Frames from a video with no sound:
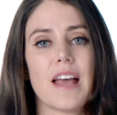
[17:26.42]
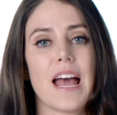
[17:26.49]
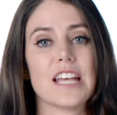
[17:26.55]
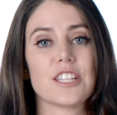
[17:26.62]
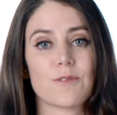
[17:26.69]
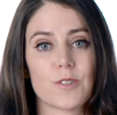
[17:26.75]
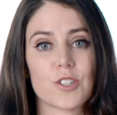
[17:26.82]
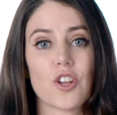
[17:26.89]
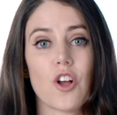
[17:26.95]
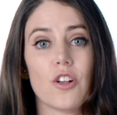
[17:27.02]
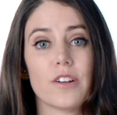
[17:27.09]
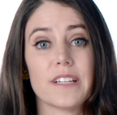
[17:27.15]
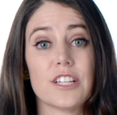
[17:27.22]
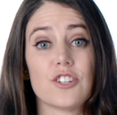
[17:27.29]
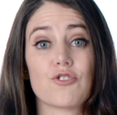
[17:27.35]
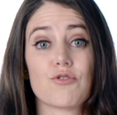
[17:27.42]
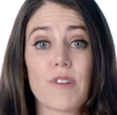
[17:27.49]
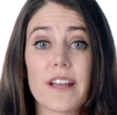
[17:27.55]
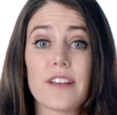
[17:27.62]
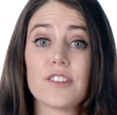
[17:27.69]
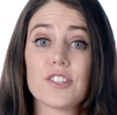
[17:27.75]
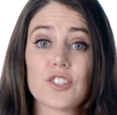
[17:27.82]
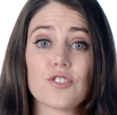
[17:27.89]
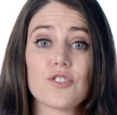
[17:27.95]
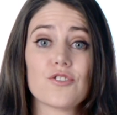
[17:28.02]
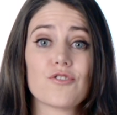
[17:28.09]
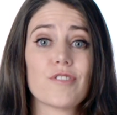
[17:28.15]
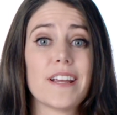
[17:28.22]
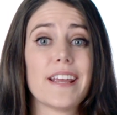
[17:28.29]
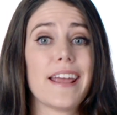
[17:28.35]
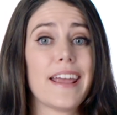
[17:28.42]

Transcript: As a result, it trails surgery